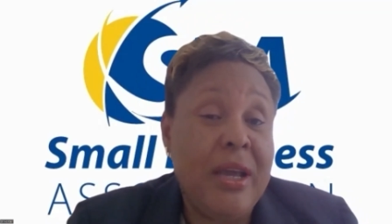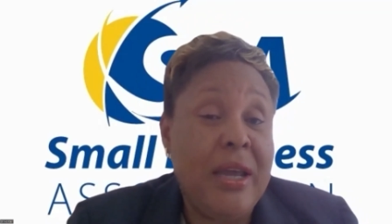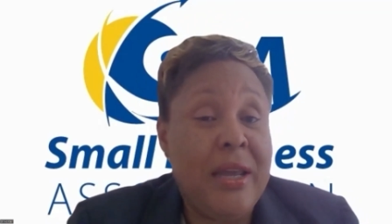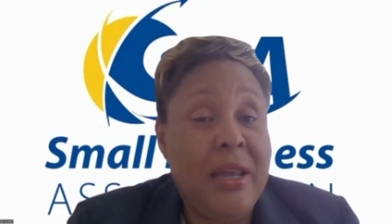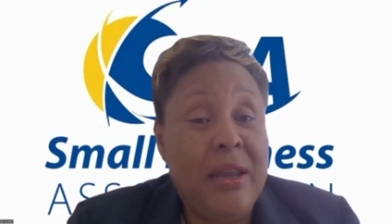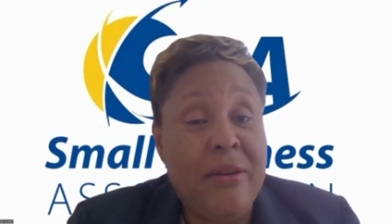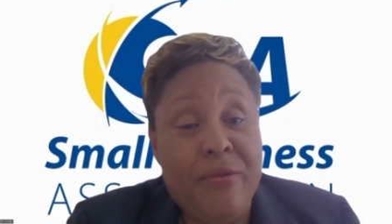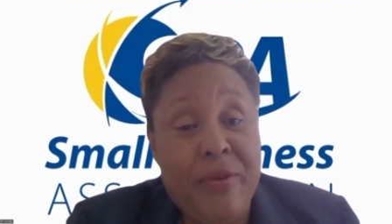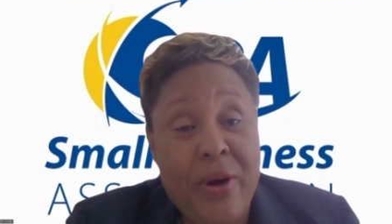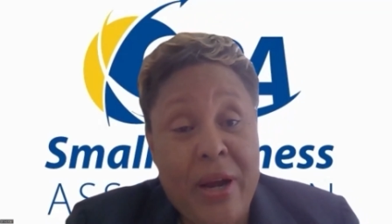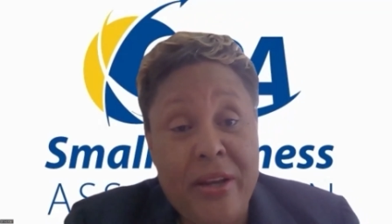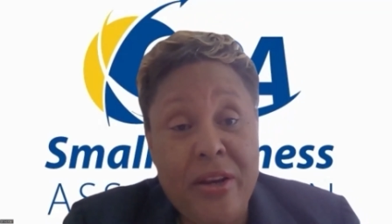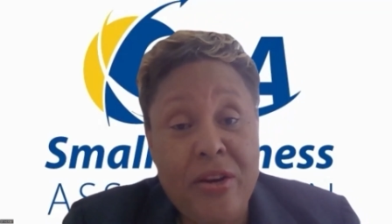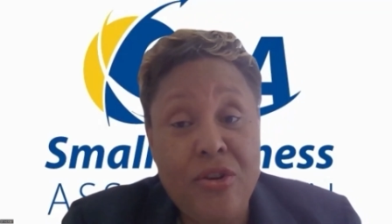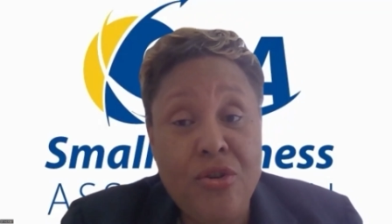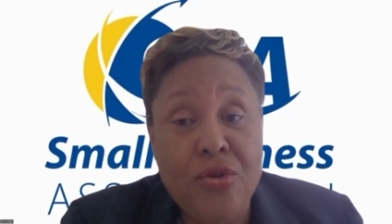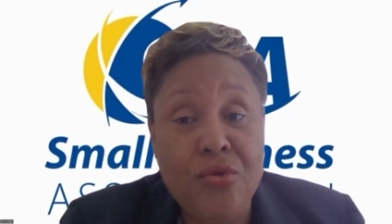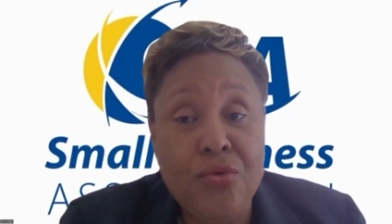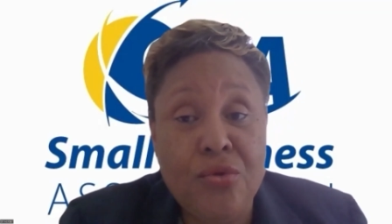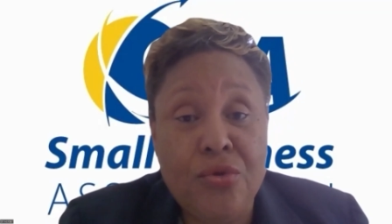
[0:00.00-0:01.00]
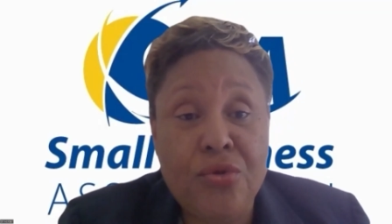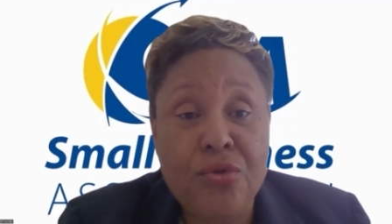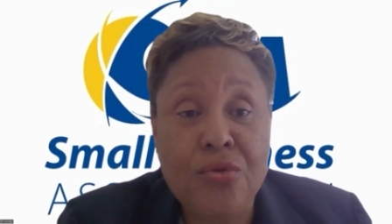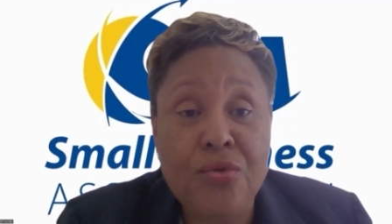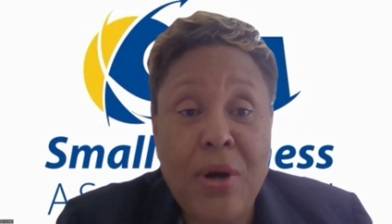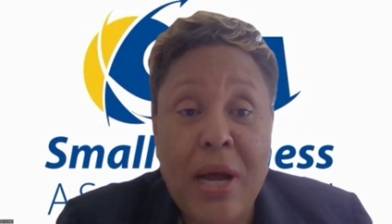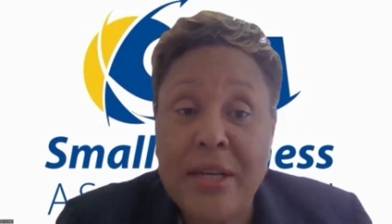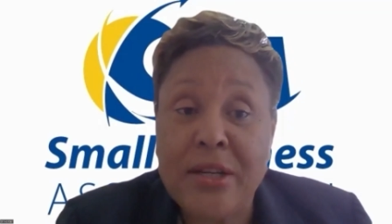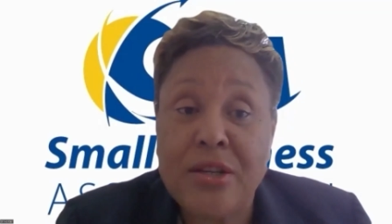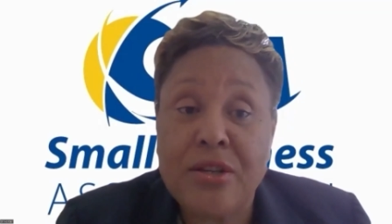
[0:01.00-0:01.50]
inviting you
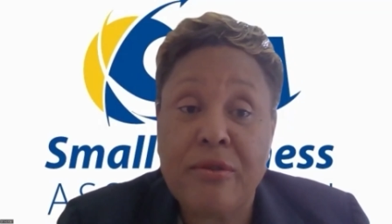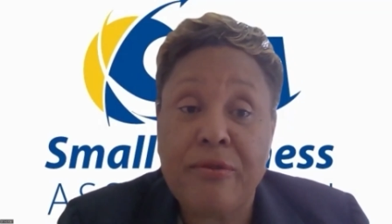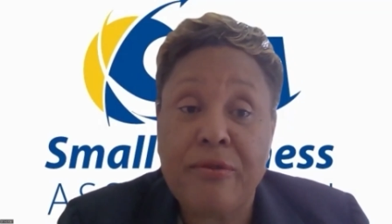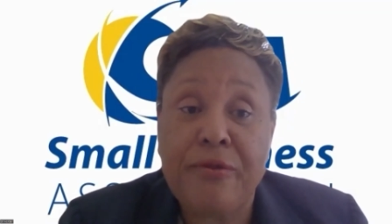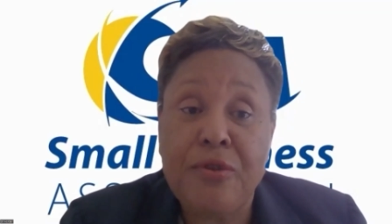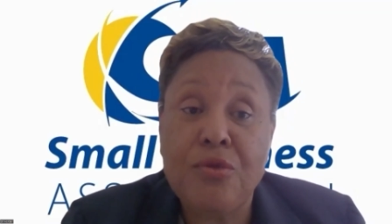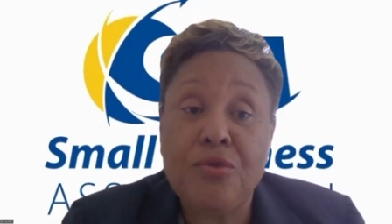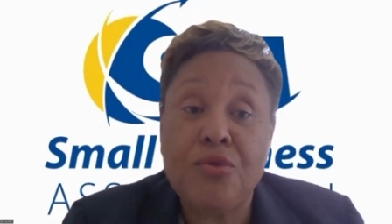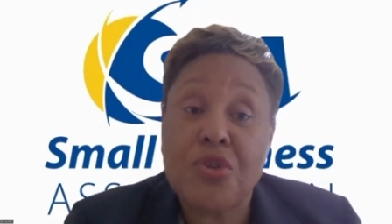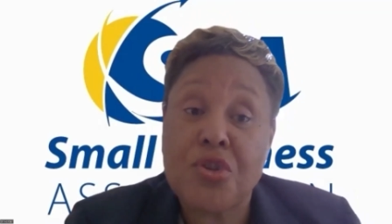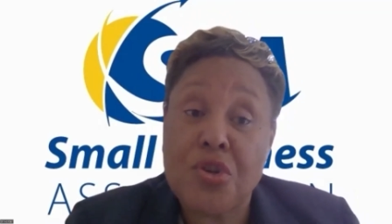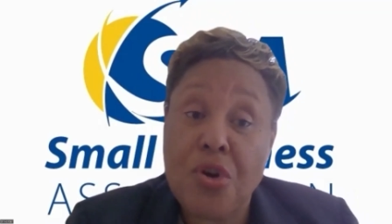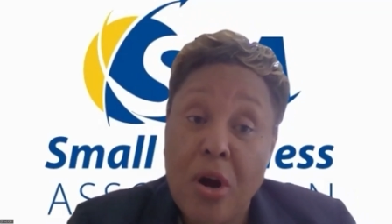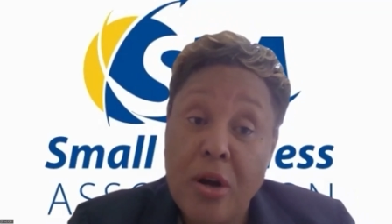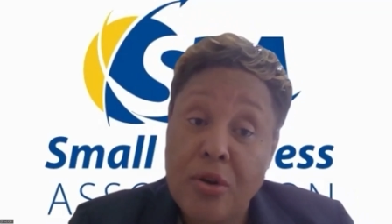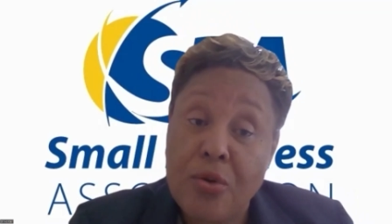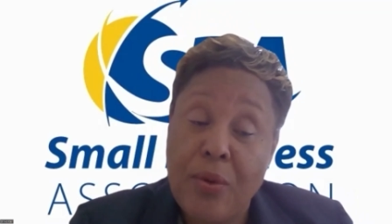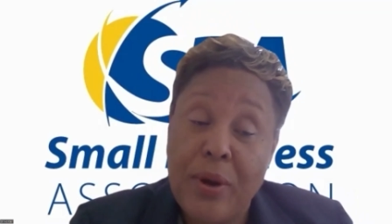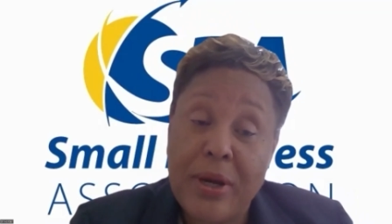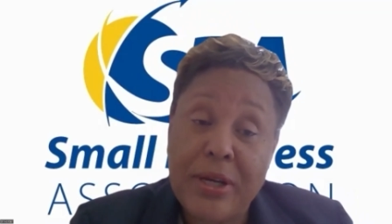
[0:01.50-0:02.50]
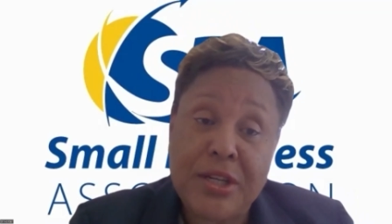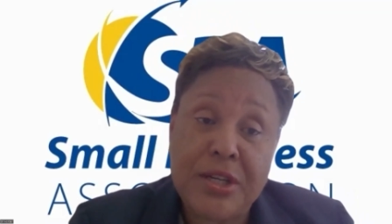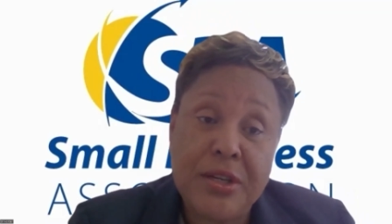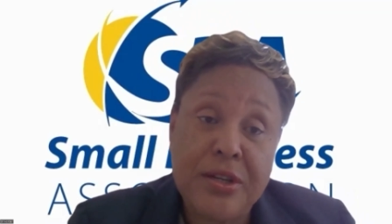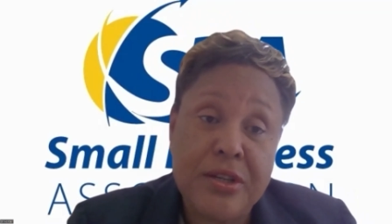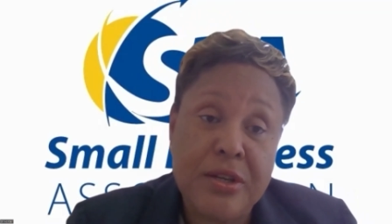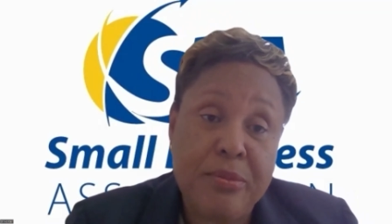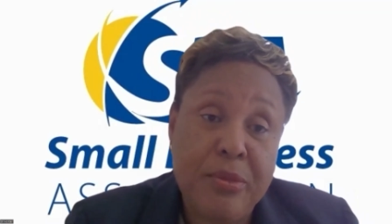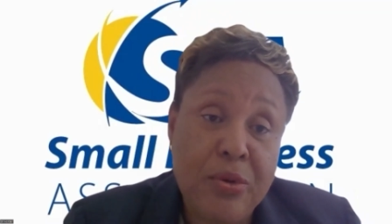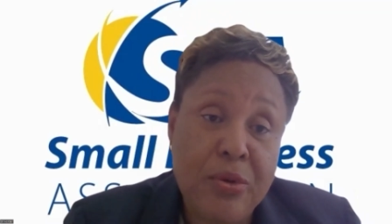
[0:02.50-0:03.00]
to answer a few short
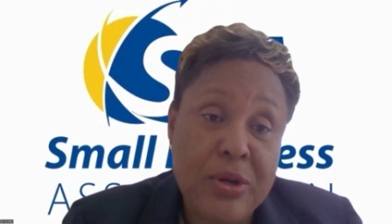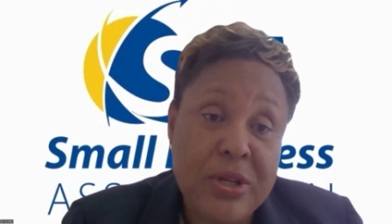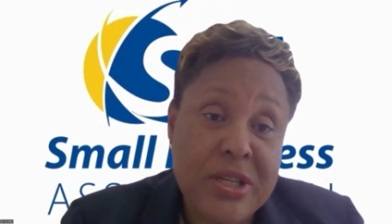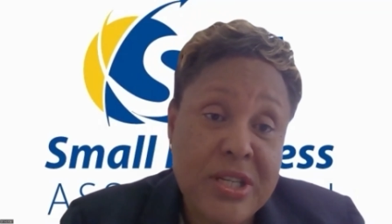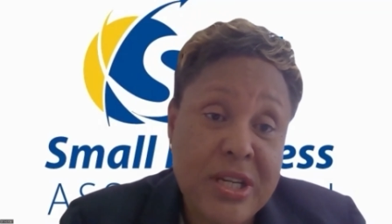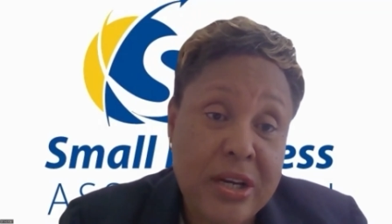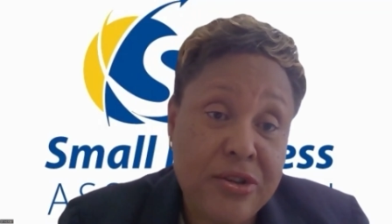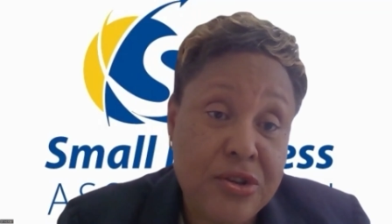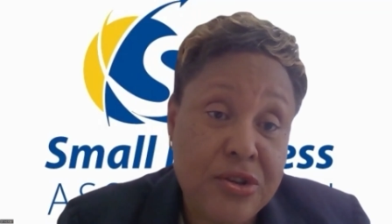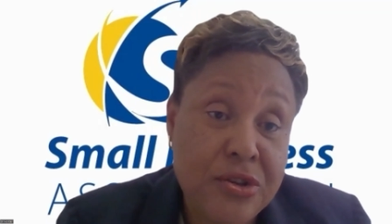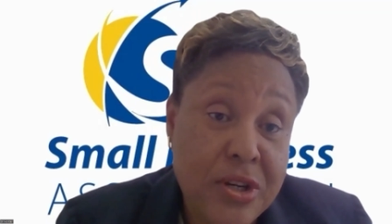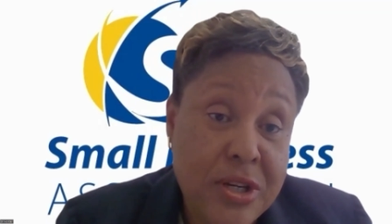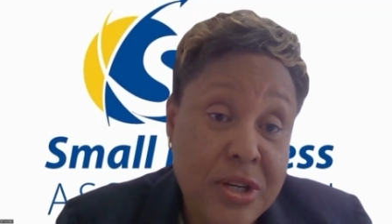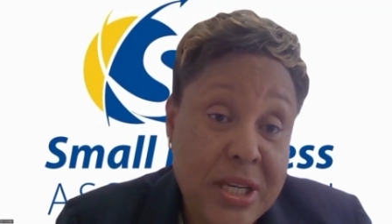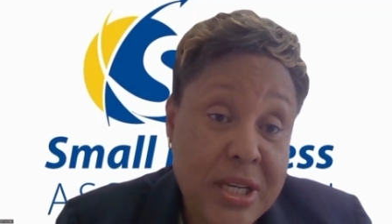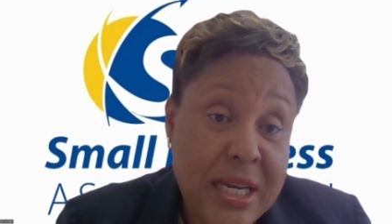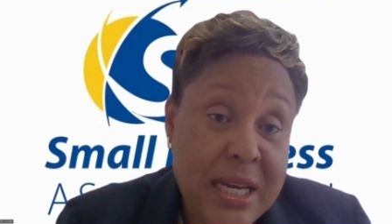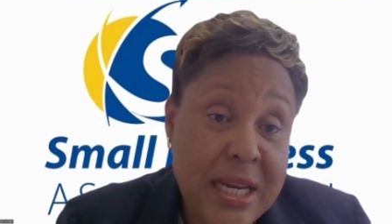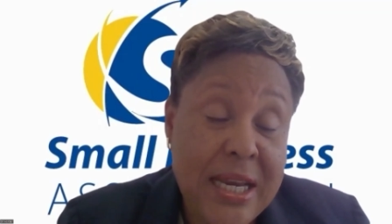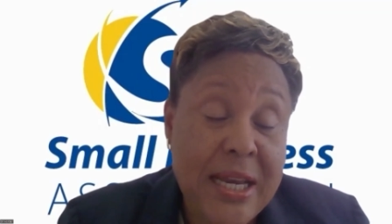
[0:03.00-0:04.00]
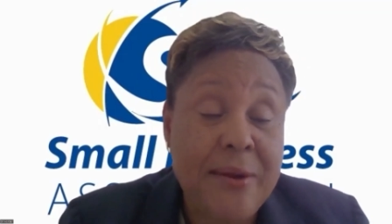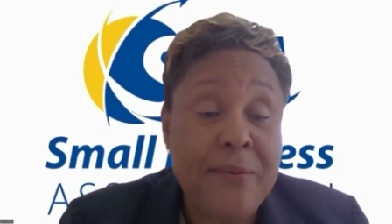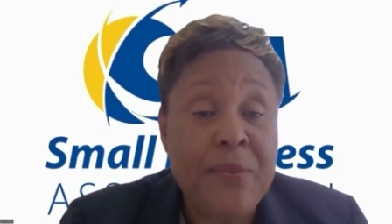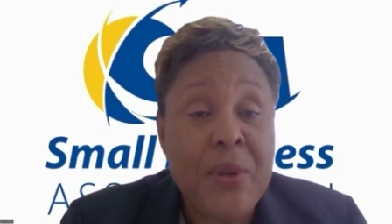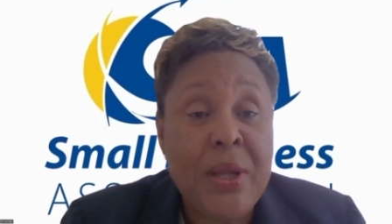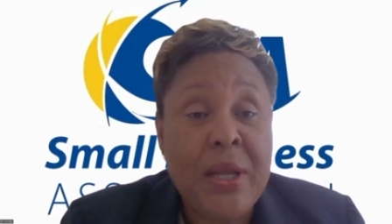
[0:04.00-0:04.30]
questions about the session today.